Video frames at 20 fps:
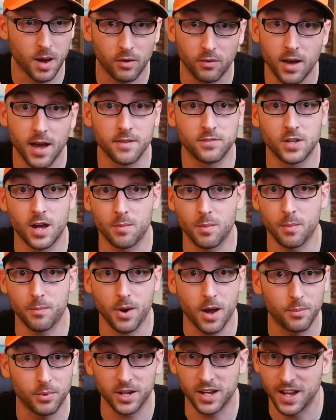my lifetime, I'm
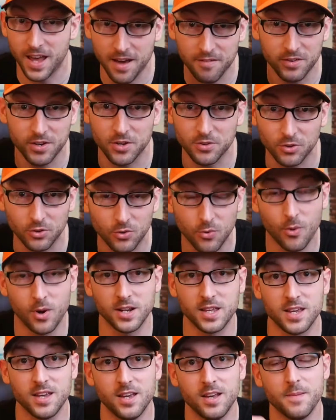probably gonna have another
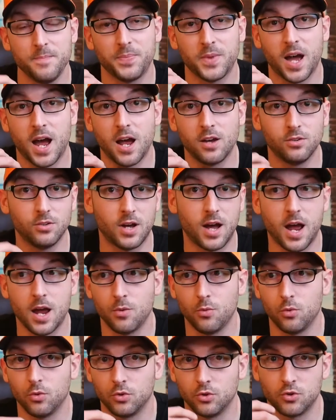20. I
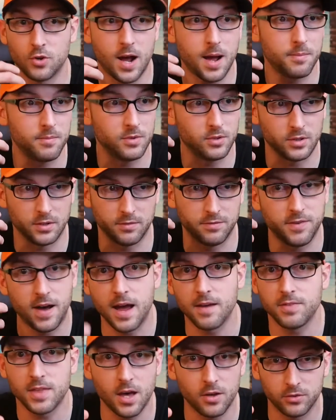will drop
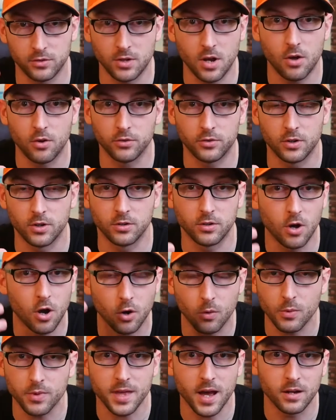$5,000 on a
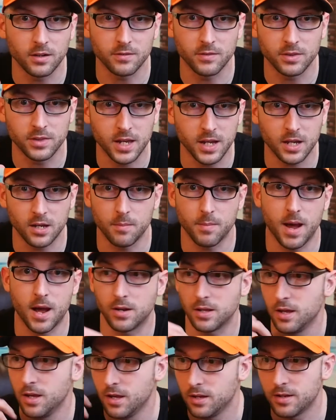dog without even thinking
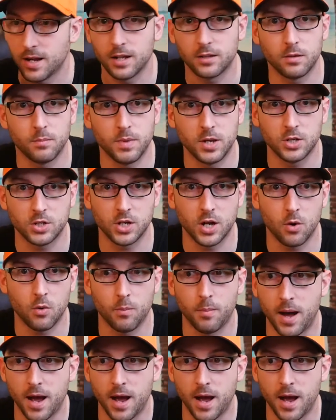about it. Not to mention, I will